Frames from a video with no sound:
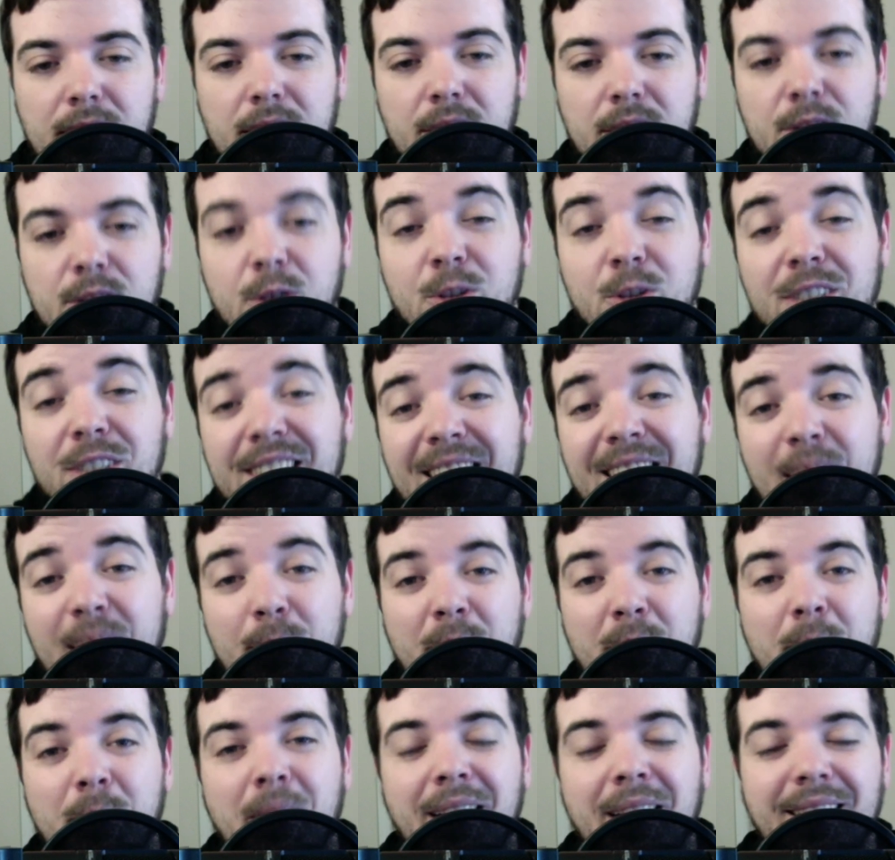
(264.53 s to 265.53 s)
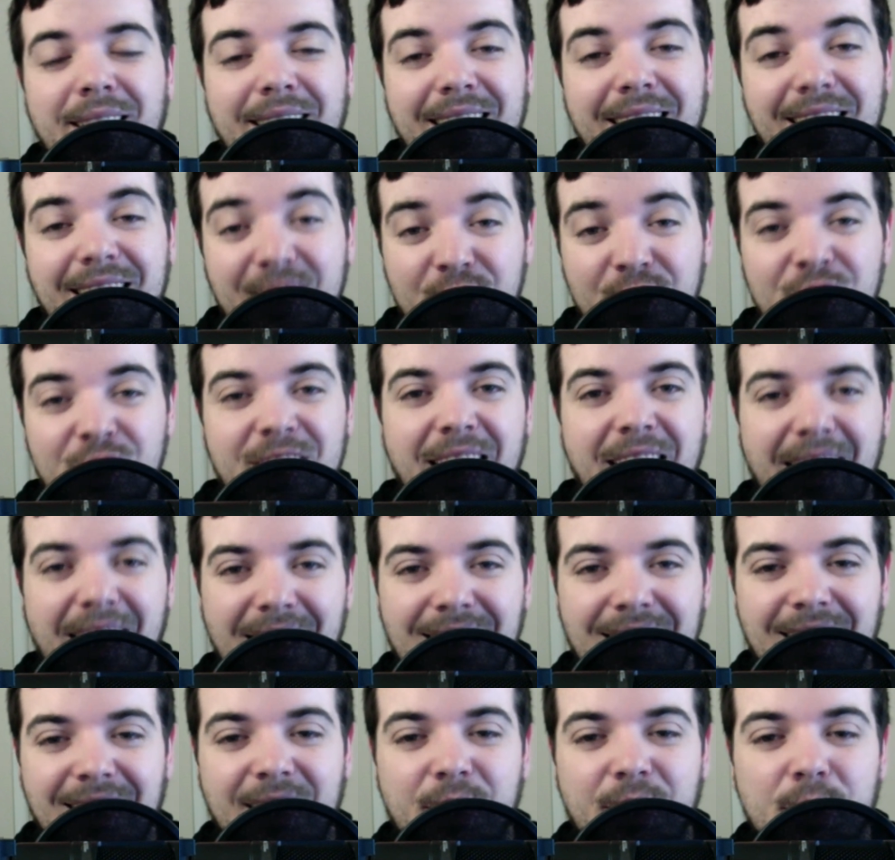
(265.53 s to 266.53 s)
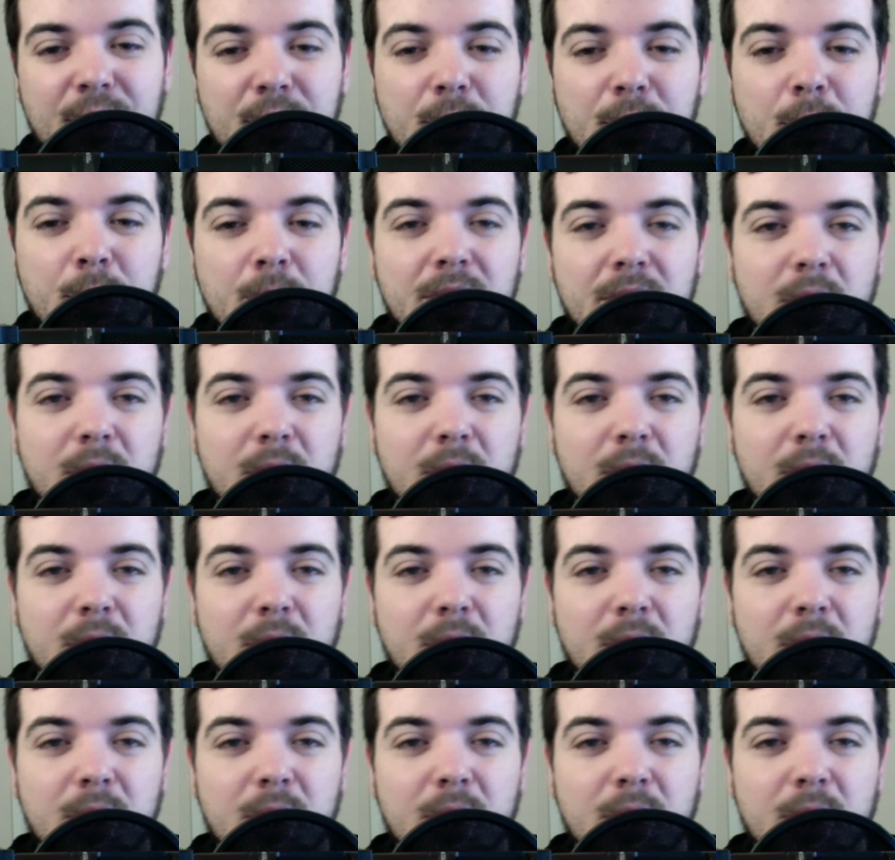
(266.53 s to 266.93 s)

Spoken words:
So just keep in mind that each task that you do